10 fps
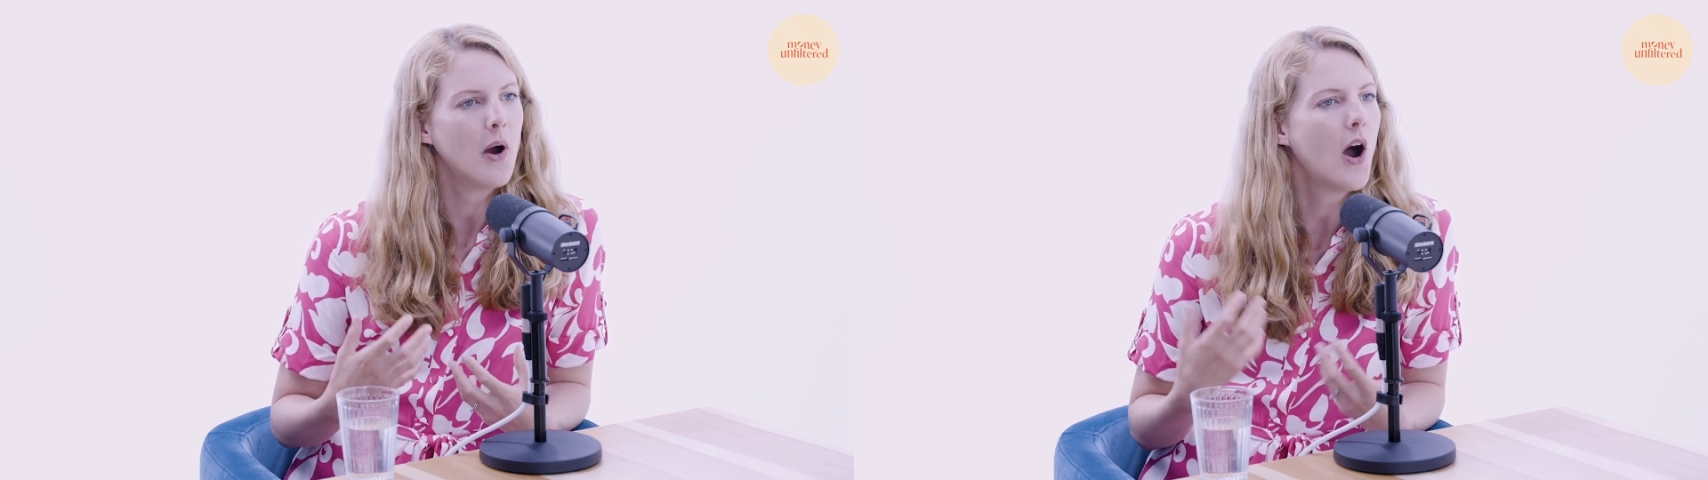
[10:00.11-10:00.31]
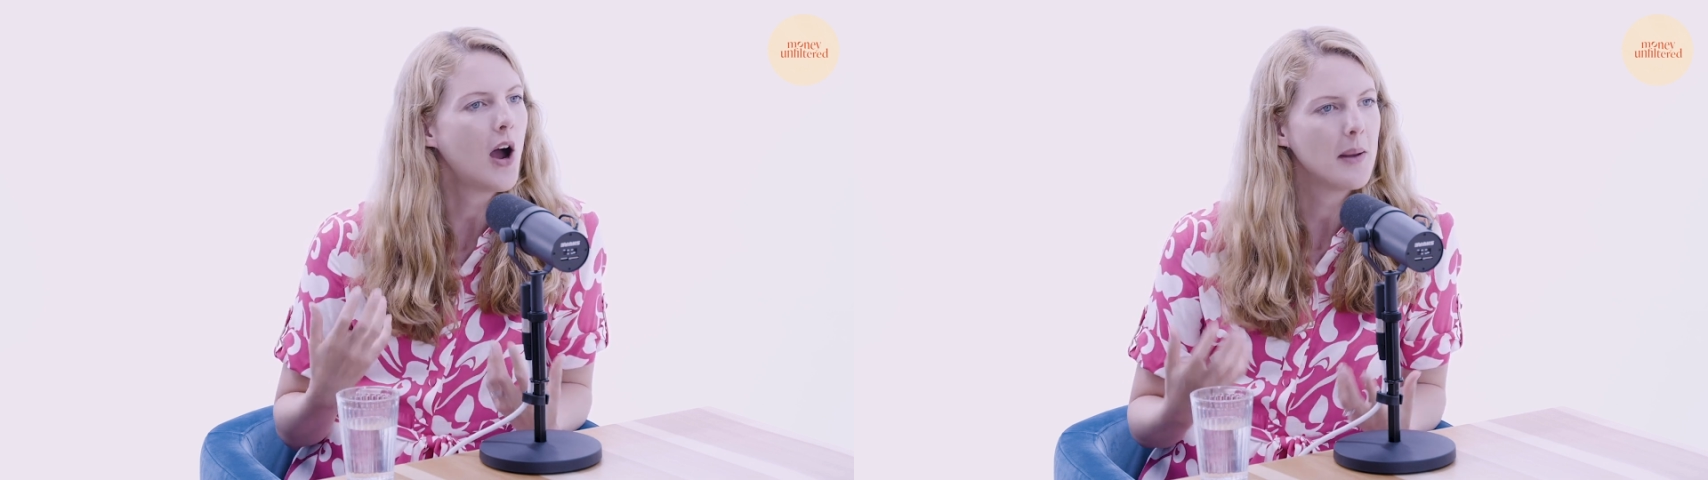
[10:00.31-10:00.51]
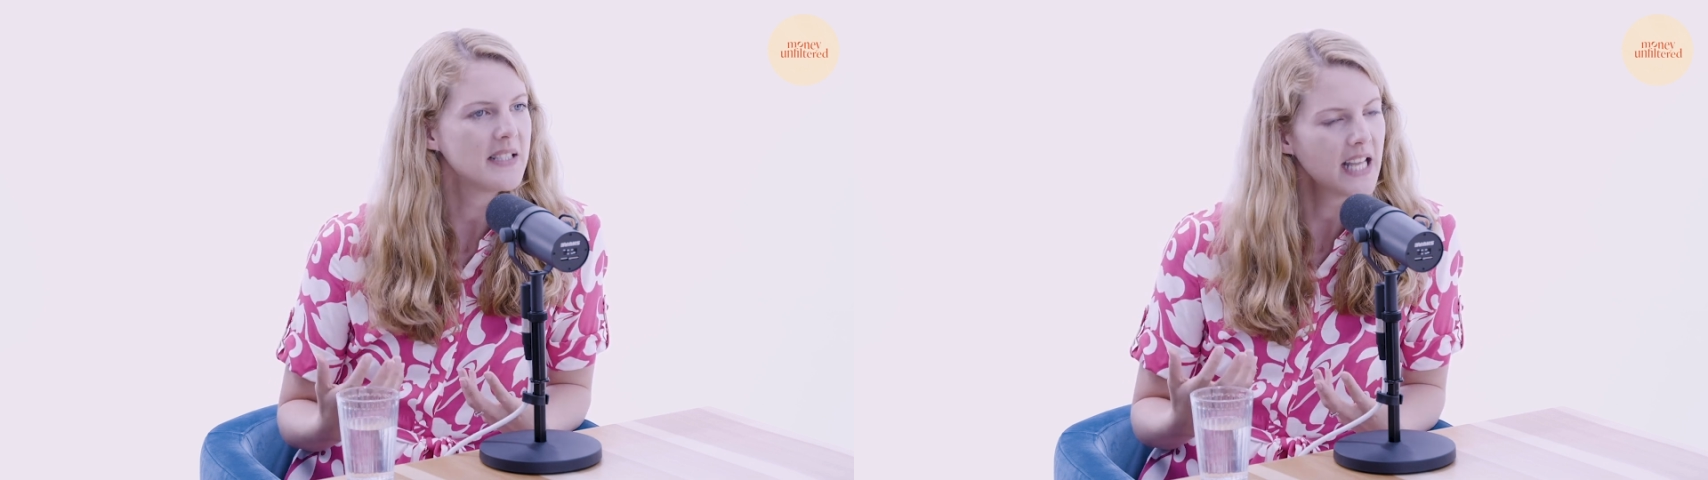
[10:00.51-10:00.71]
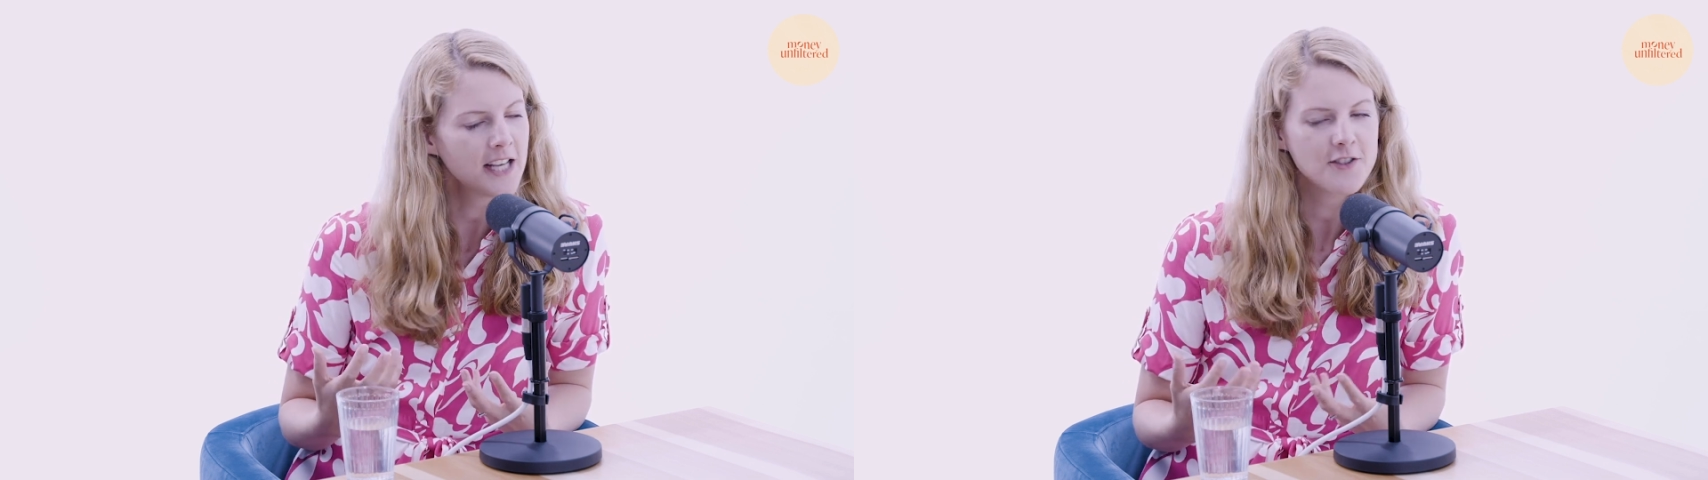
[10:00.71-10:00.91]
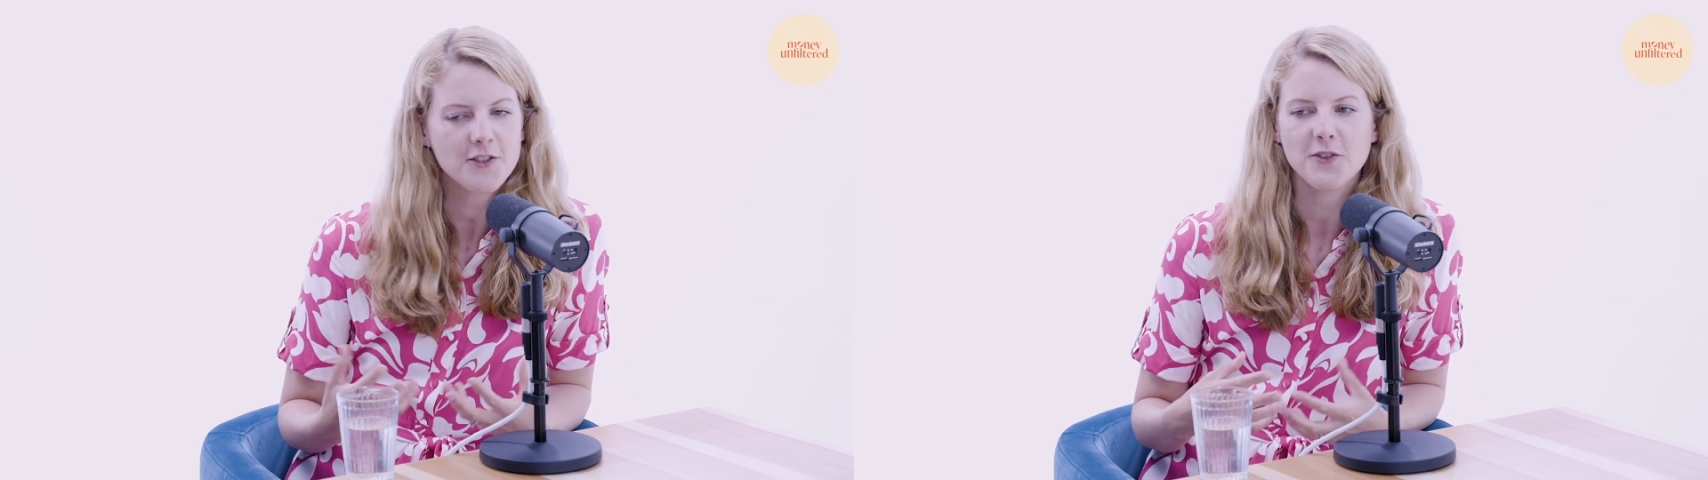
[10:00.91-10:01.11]
are high
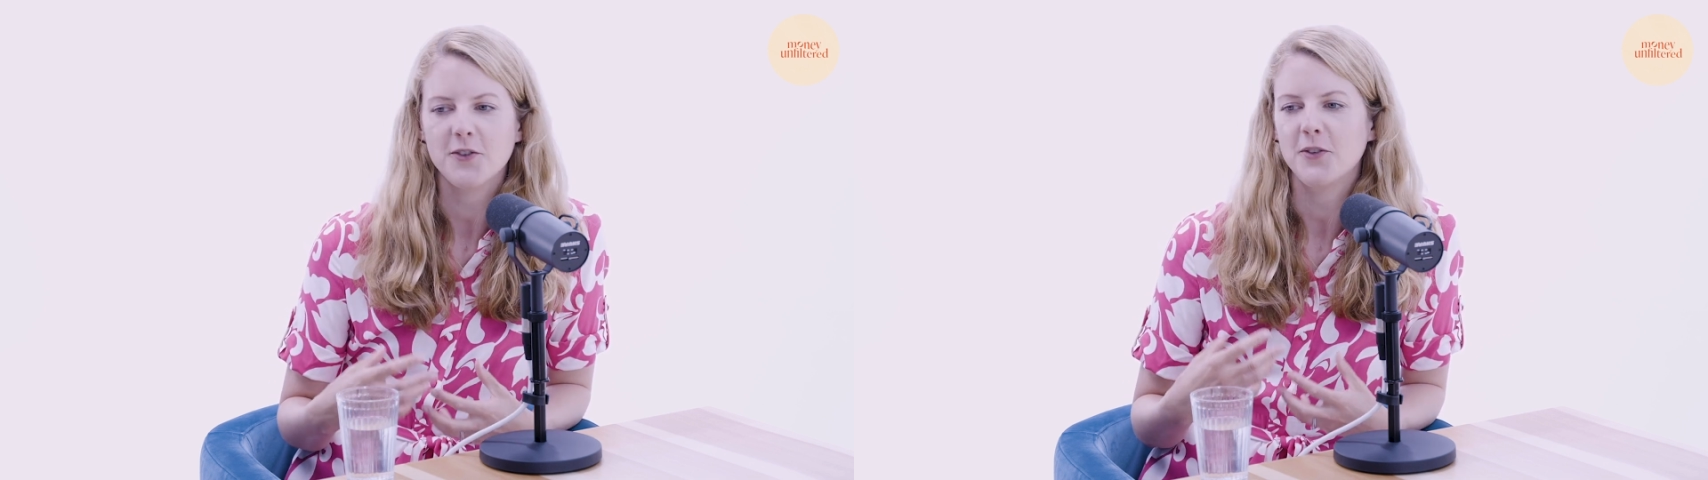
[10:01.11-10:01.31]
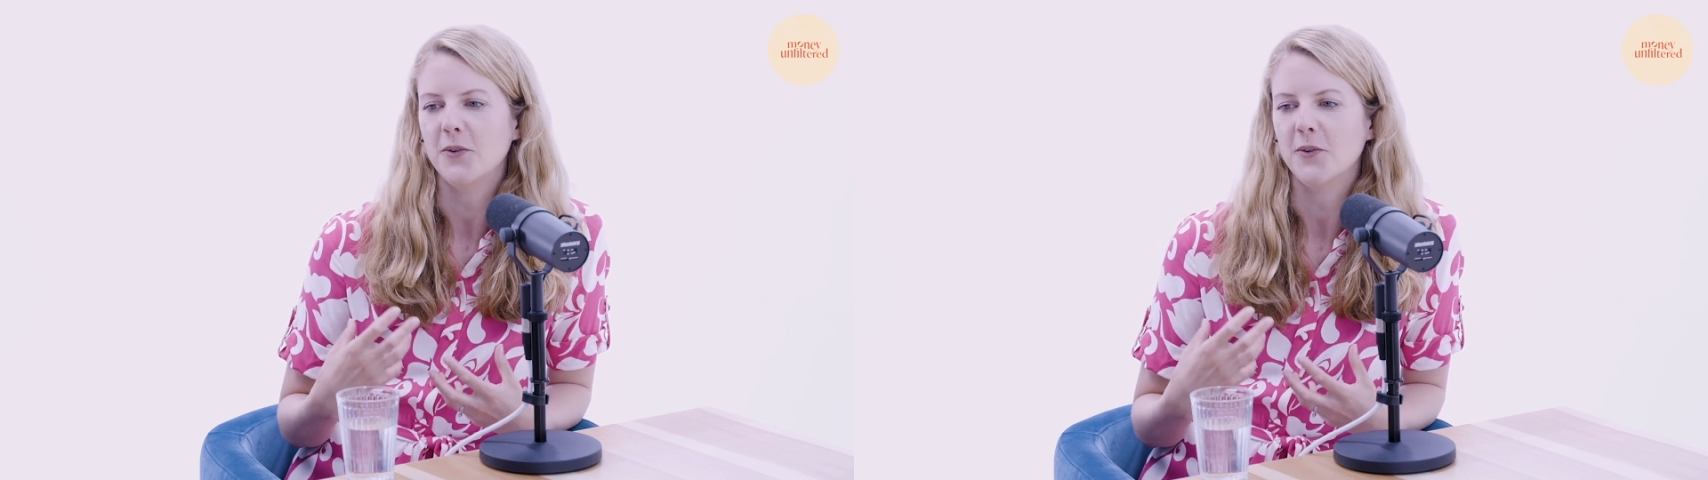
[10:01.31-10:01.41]
potential